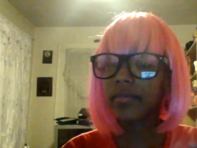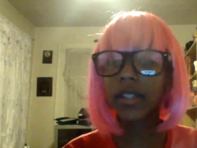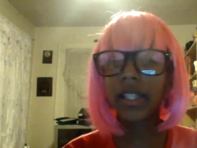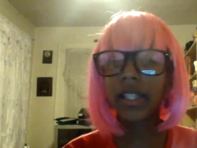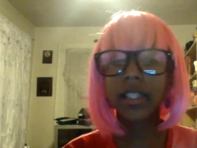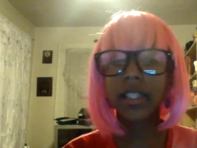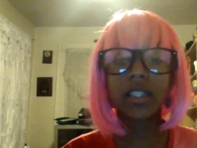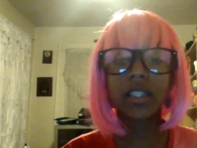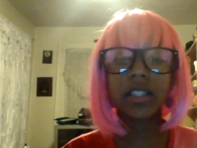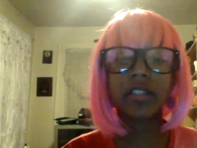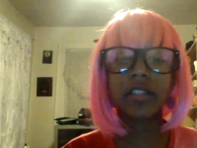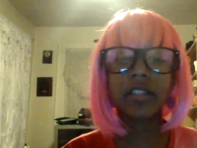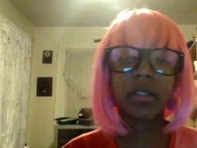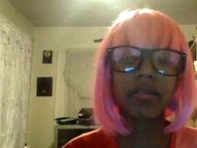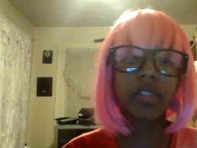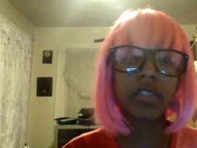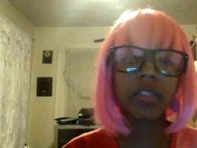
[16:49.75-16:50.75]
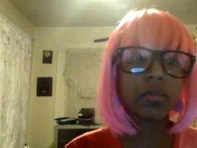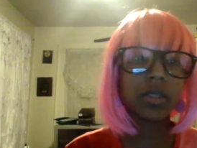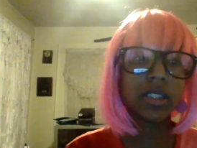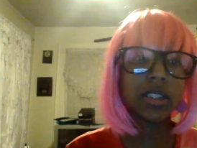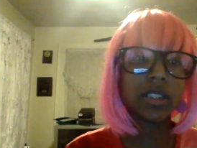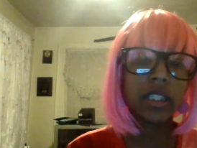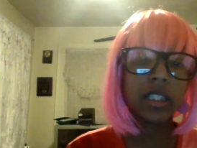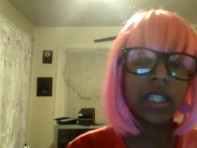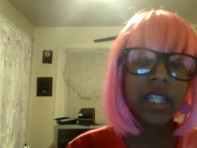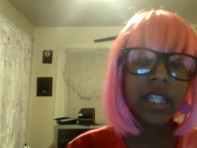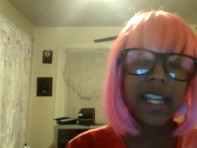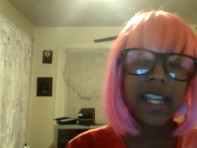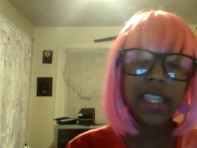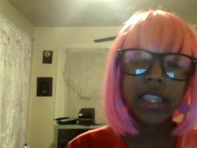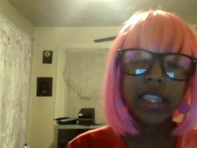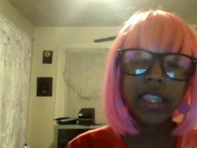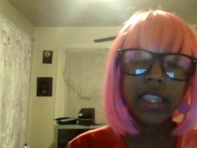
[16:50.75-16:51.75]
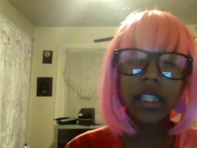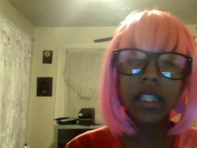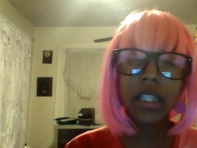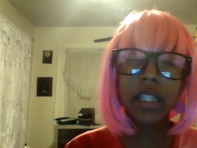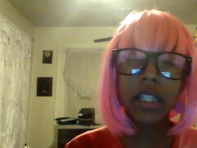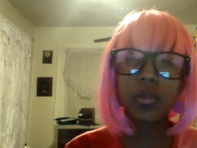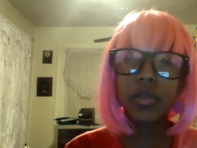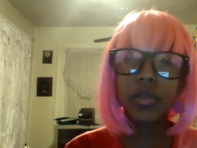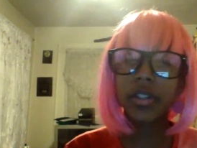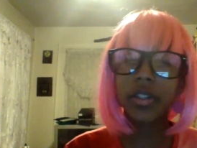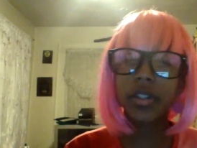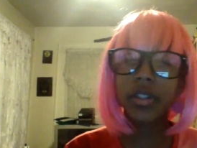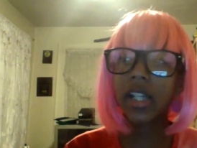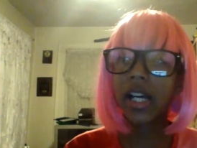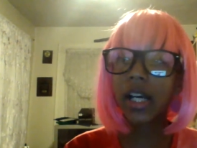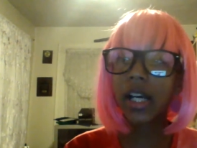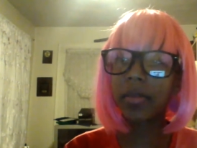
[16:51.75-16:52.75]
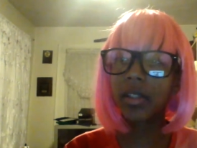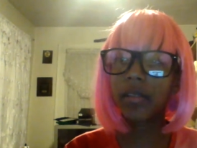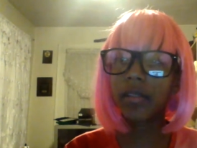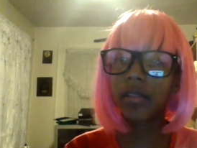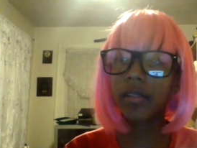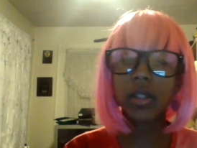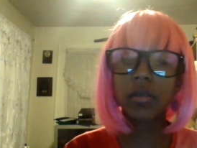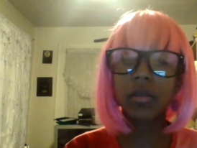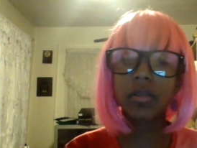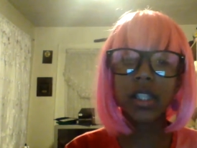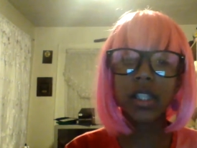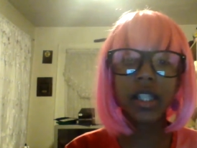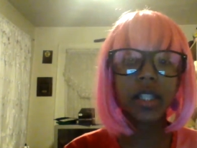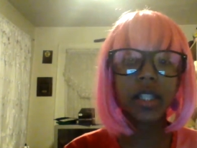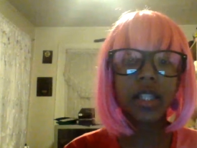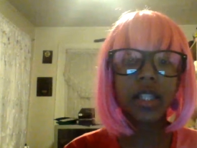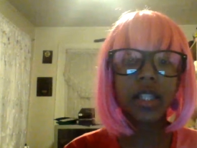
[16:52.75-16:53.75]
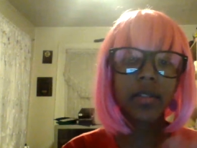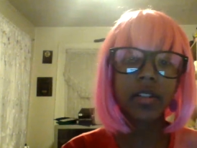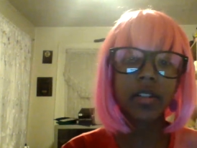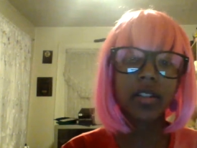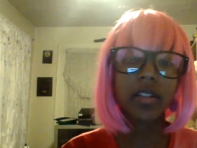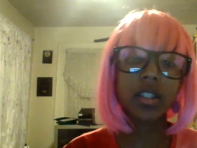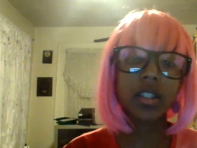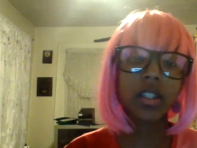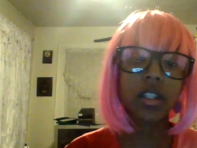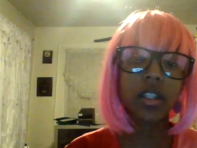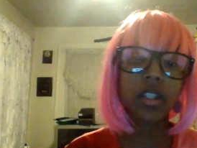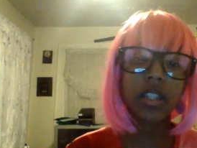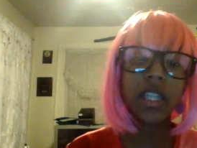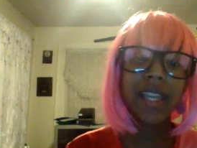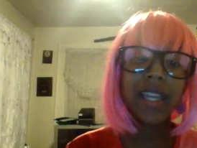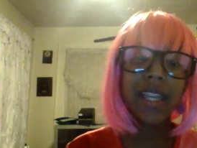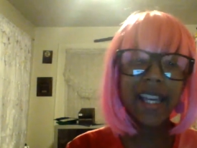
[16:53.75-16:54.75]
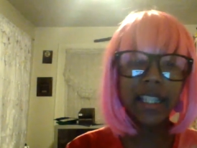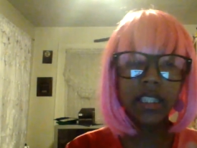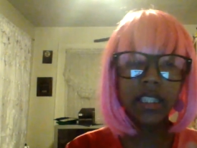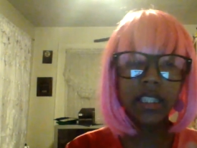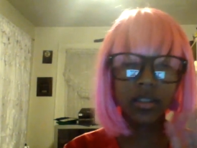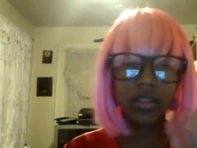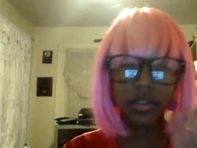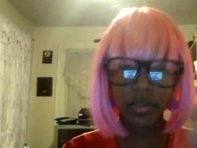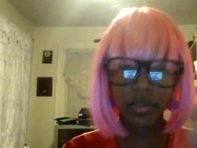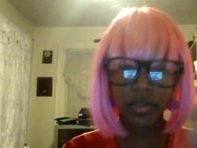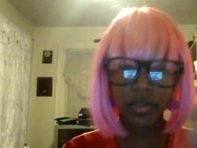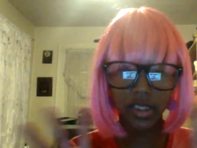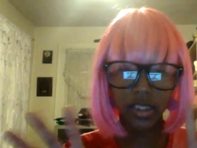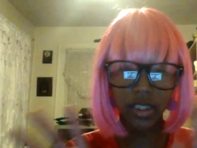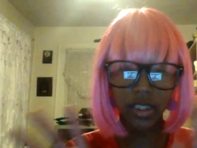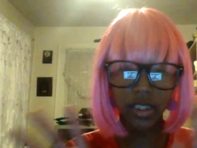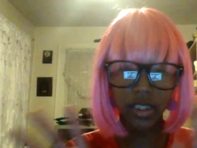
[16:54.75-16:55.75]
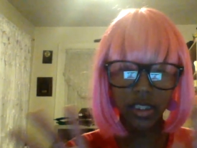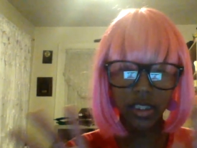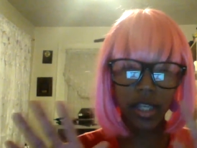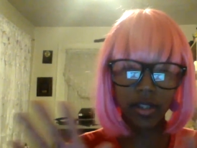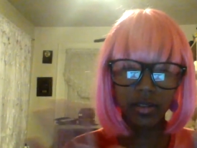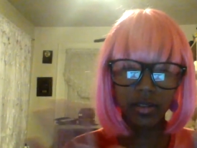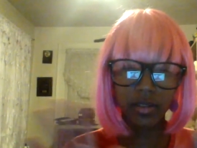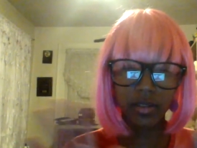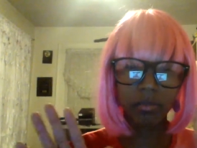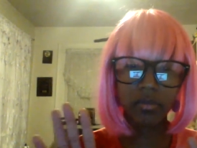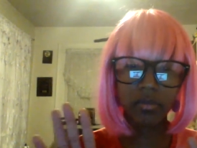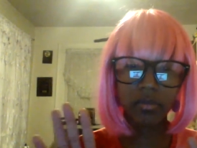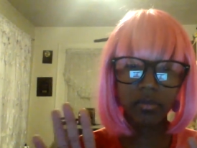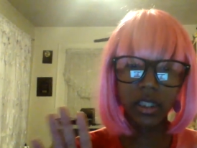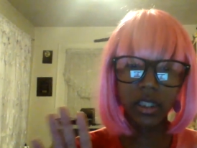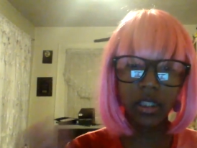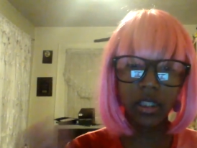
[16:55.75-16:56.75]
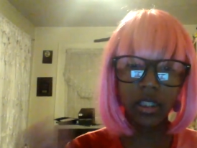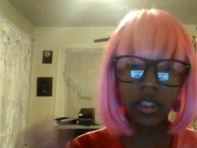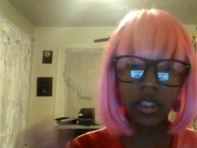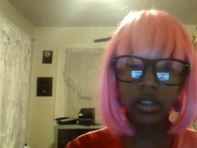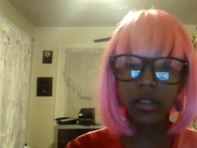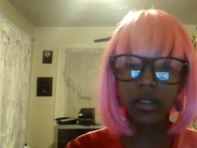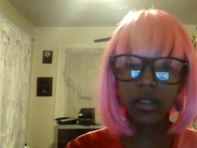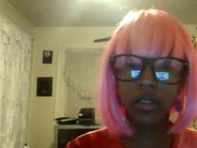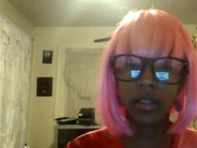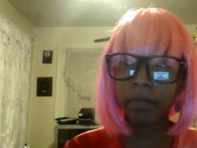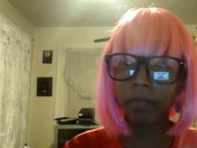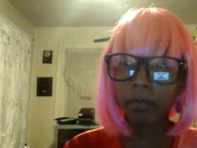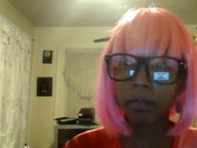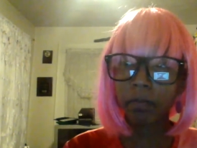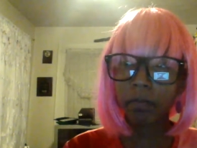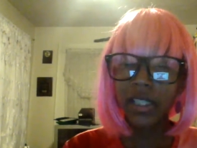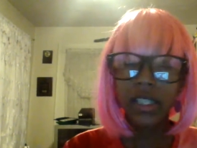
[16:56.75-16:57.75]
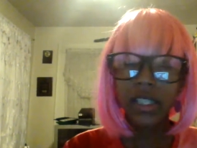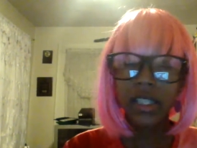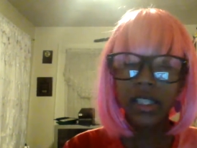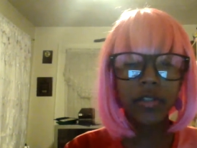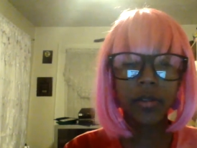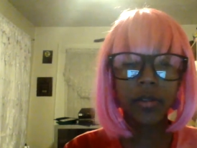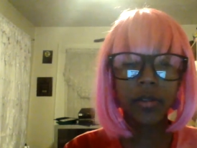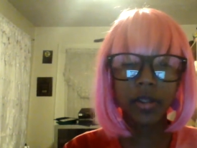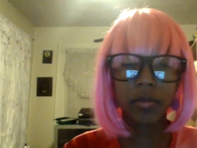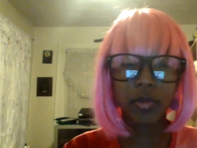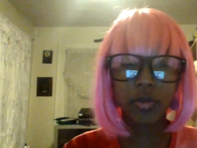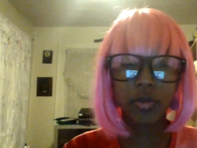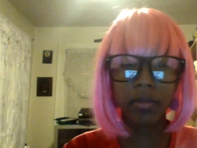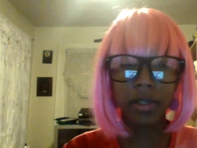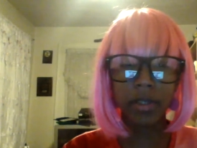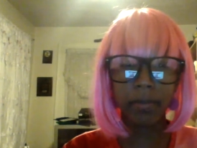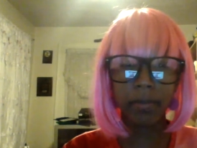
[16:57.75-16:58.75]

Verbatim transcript: I think that's enough of my rambling. I think I kind of went off topic a few times. I'm very sorry. I get a little scatterbrained. Um, these videos are unscripted.